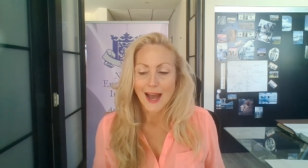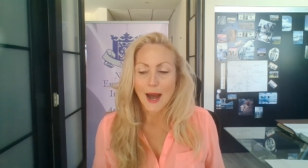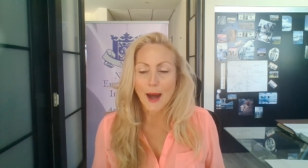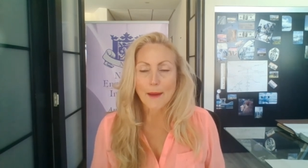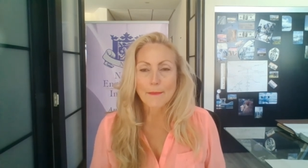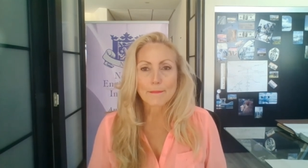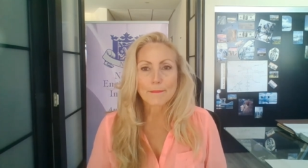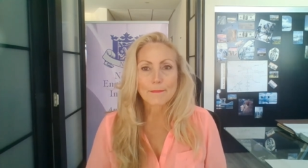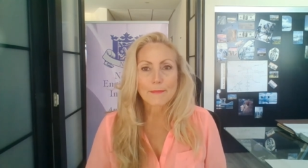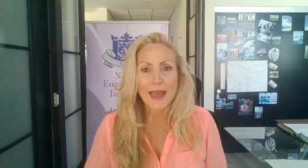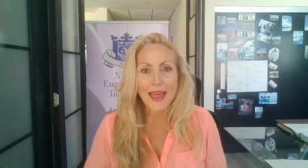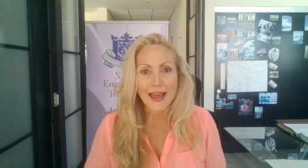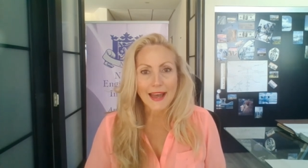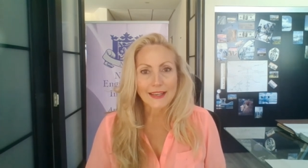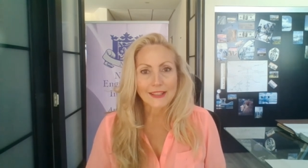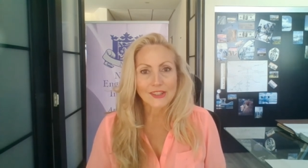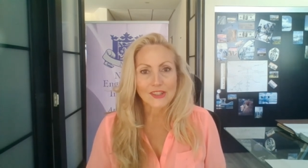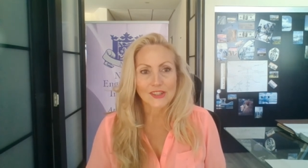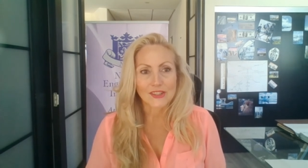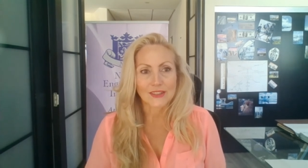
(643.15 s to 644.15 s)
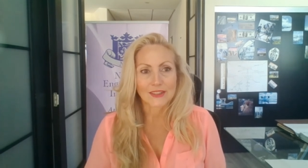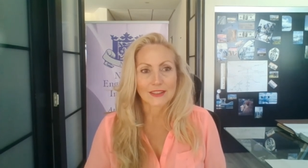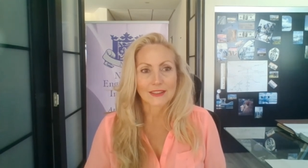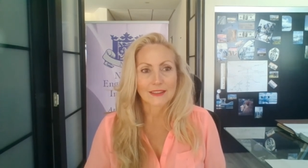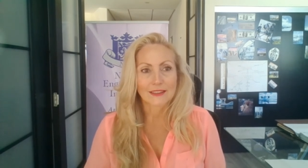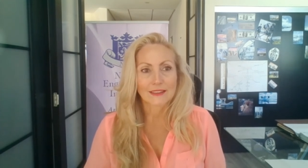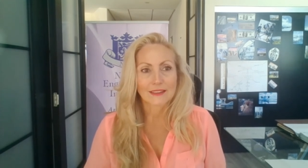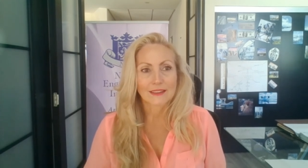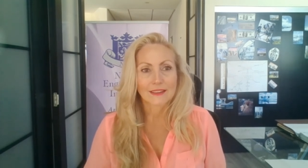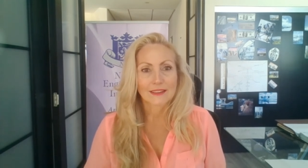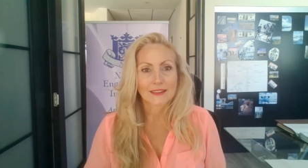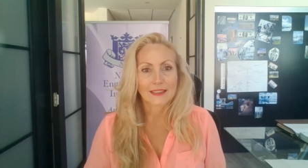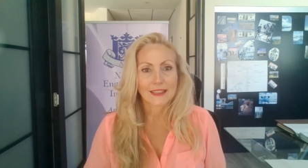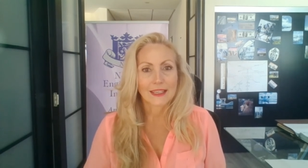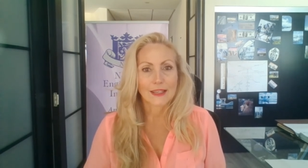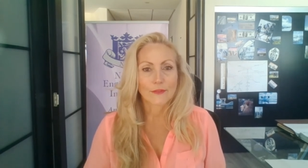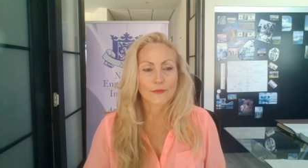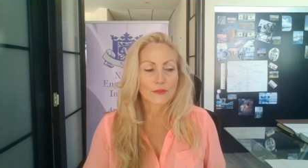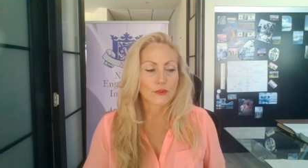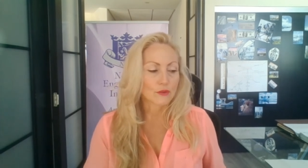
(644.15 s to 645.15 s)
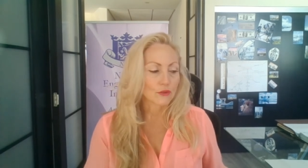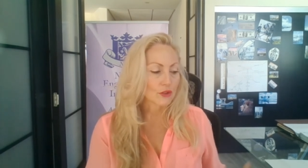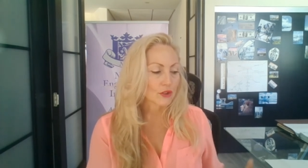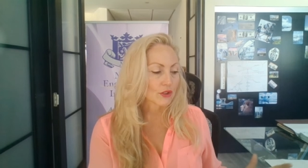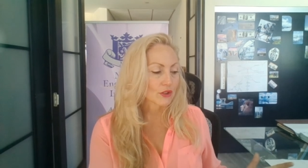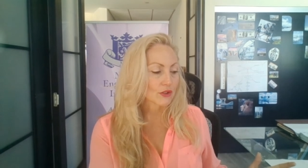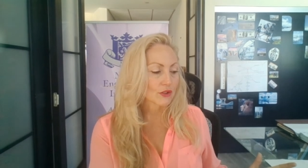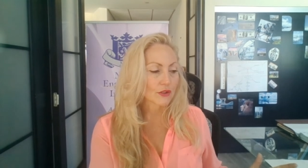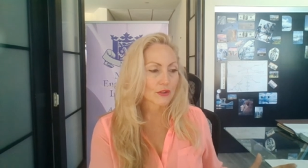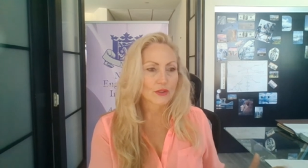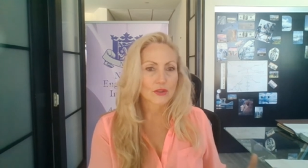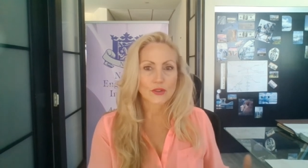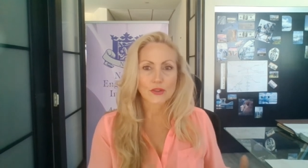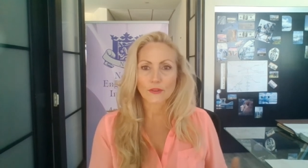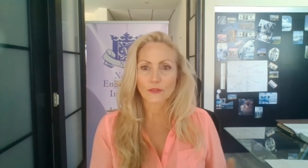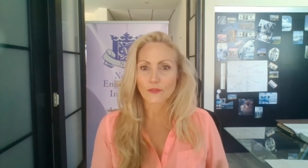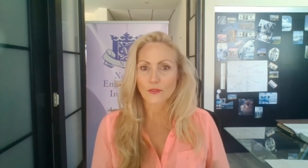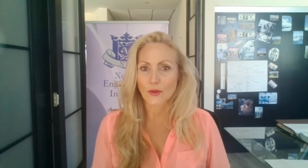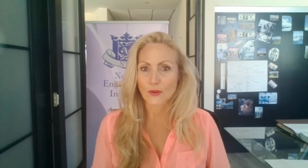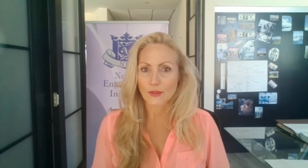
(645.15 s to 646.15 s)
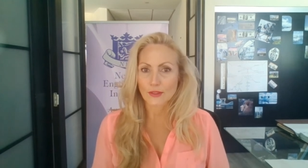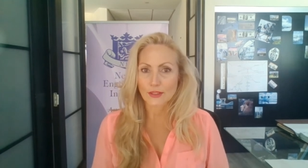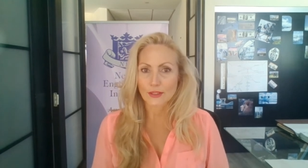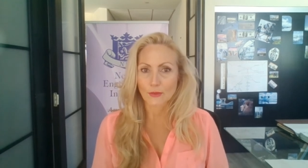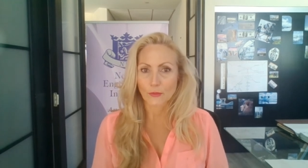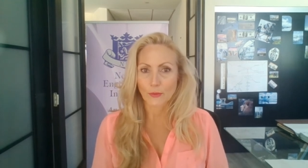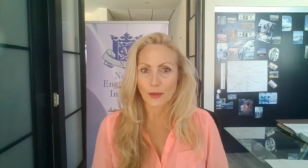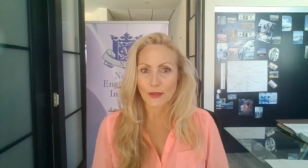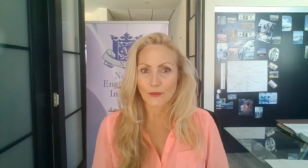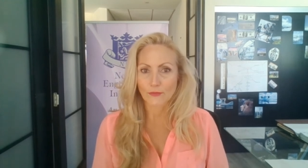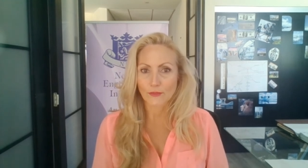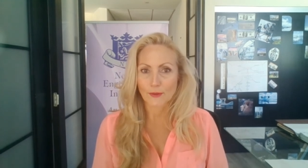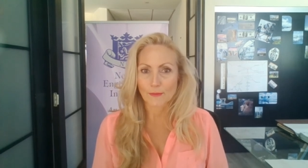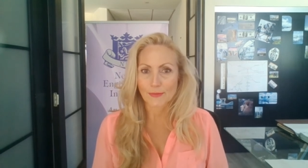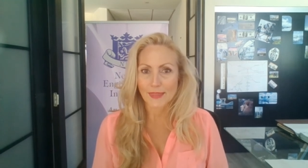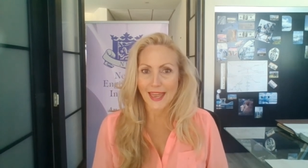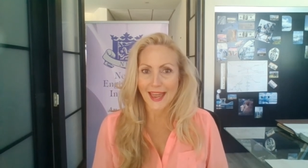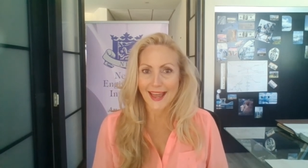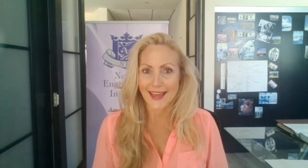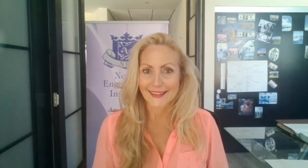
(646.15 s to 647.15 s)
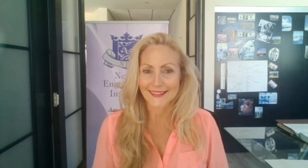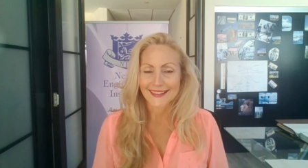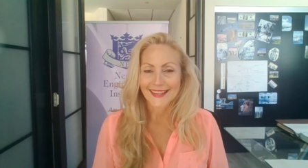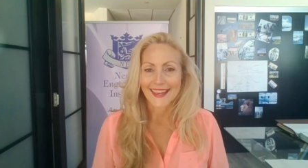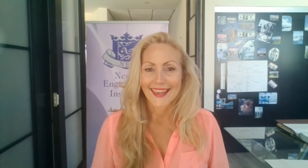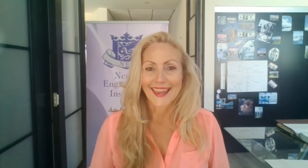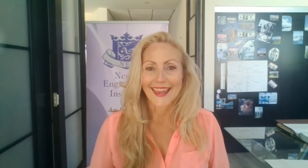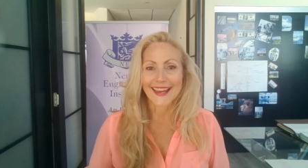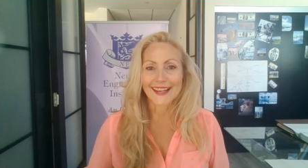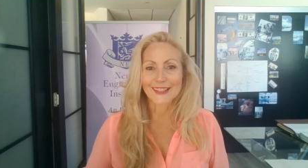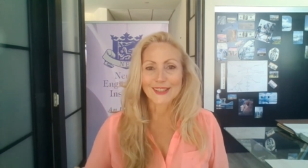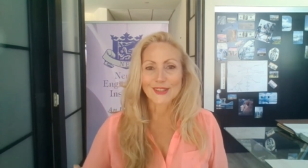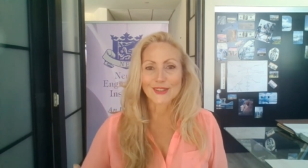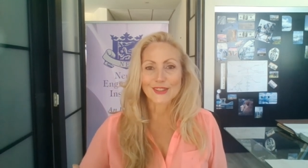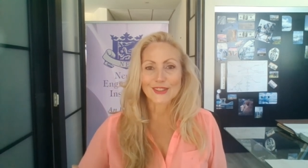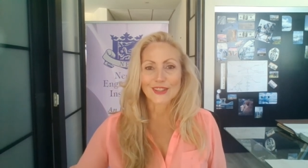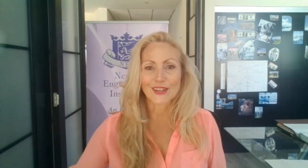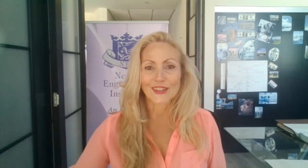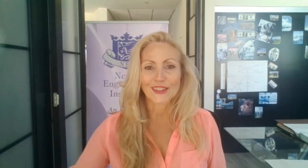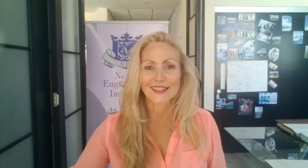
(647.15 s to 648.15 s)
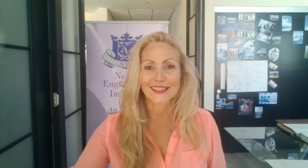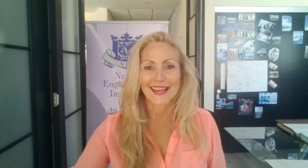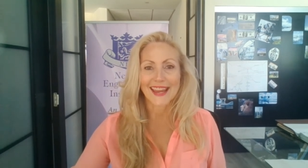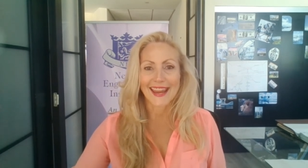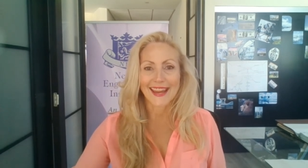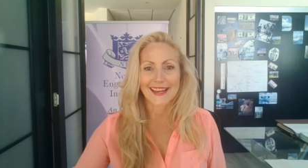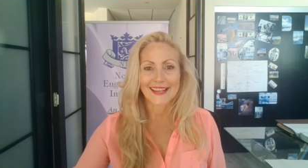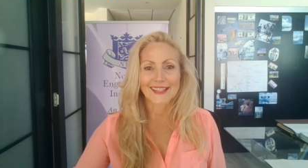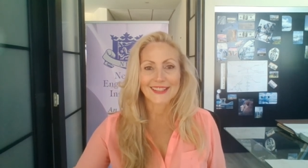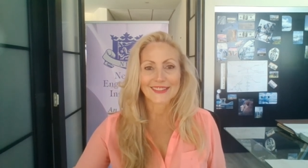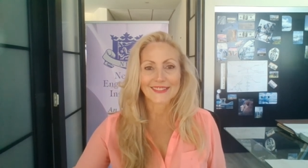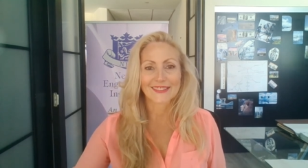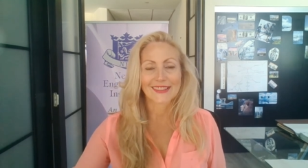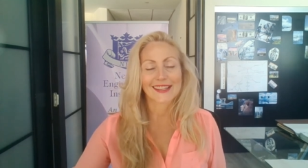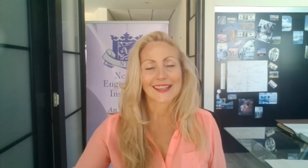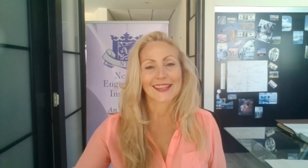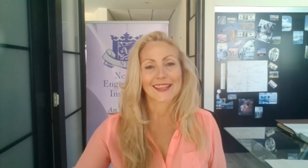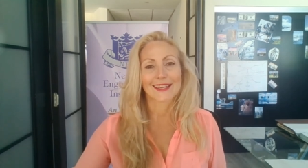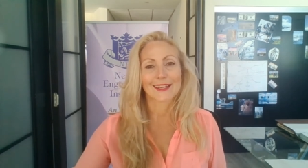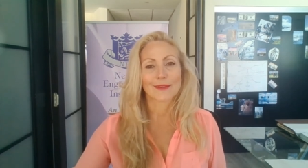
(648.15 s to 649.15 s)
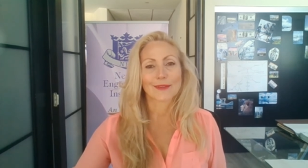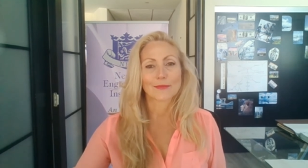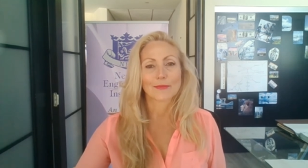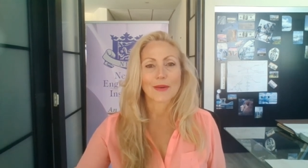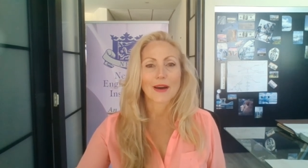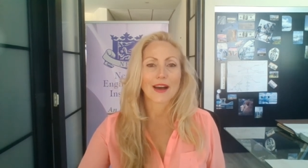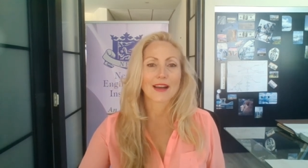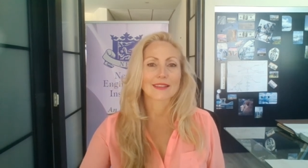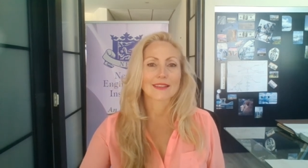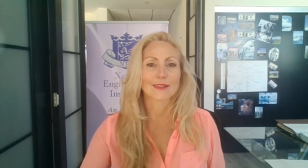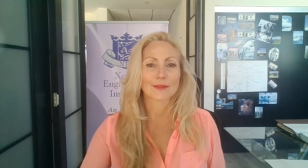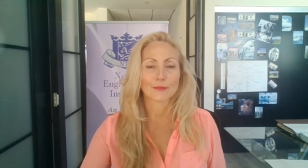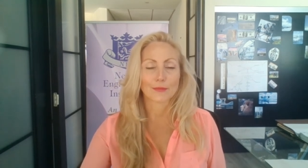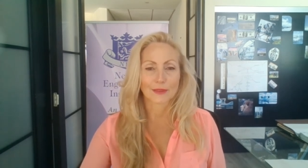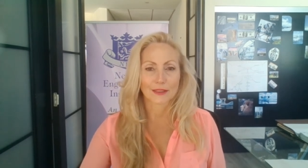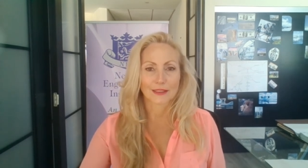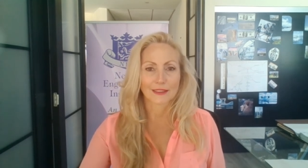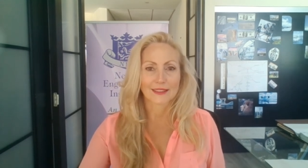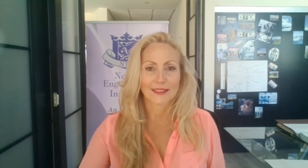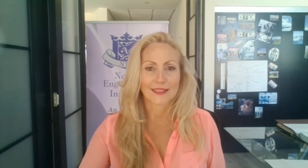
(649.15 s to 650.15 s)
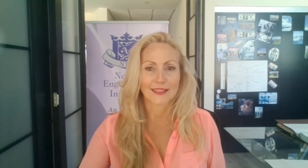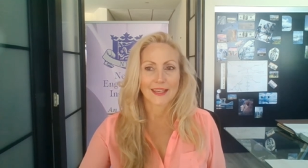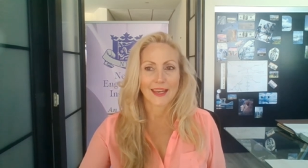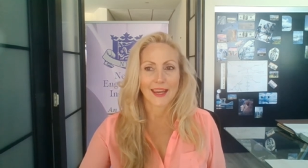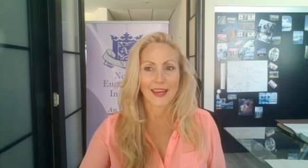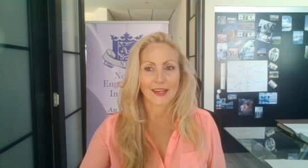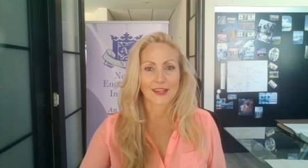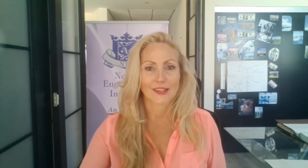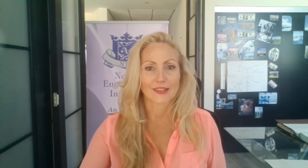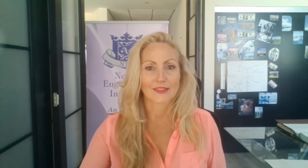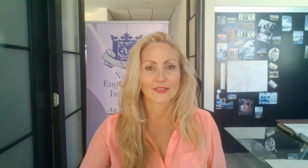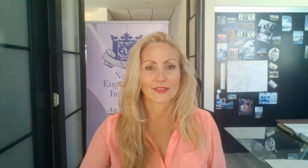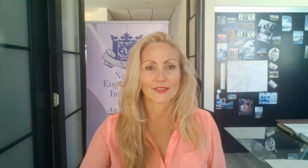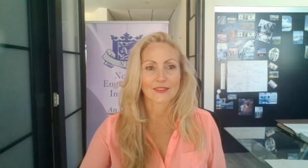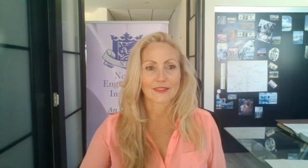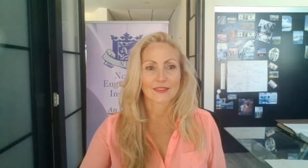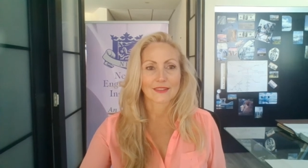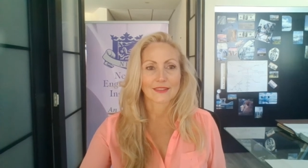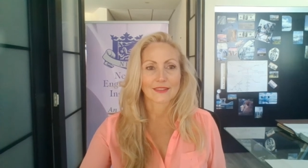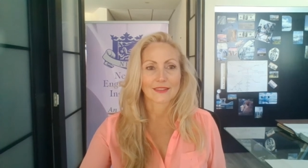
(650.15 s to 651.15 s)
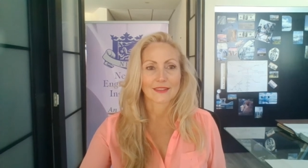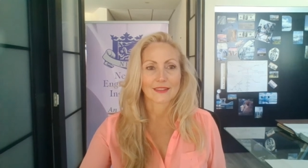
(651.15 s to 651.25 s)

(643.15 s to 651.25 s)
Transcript: imagine if you just turned your focus away from that and you started anchoring in possibility anchors.